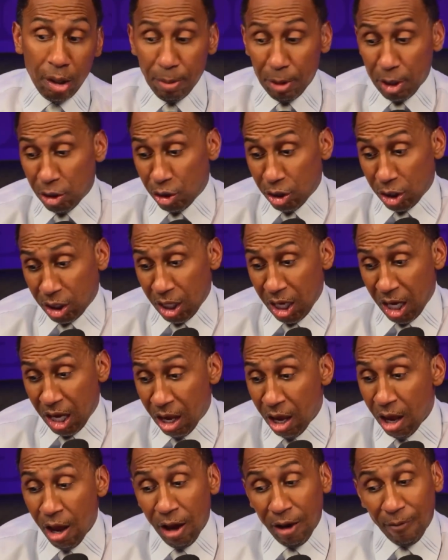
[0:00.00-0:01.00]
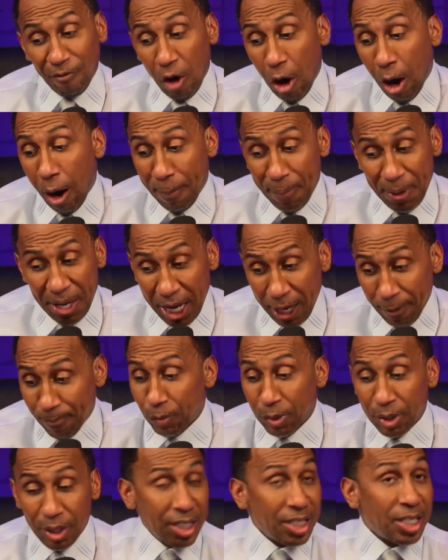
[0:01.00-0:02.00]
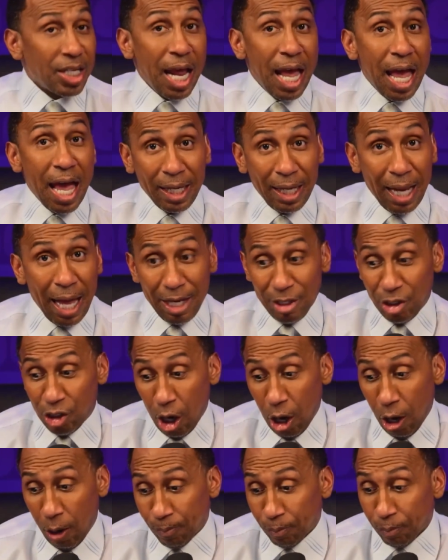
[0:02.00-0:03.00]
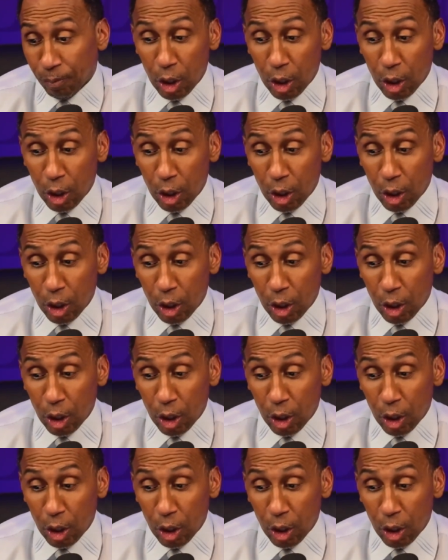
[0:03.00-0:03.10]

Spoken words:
Because you see, far be it, this is the headline, y'all.